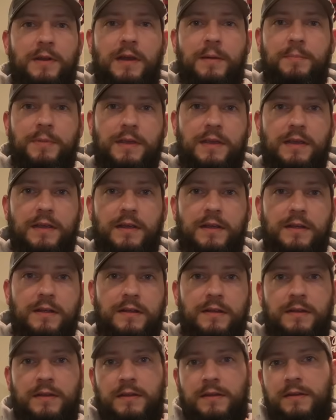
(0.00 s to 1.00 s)
up here
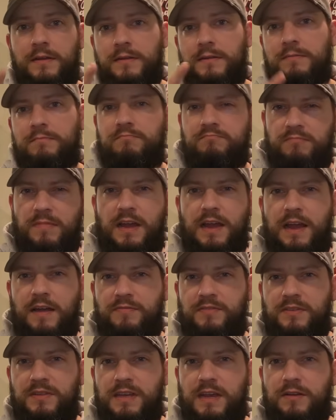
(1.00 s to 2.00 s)

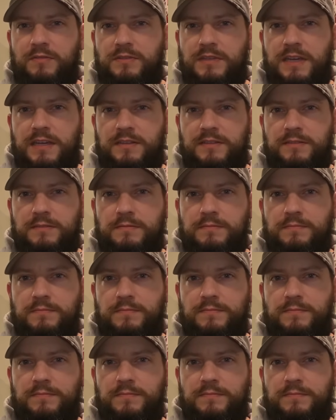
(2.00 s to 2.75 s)
after the outtakes.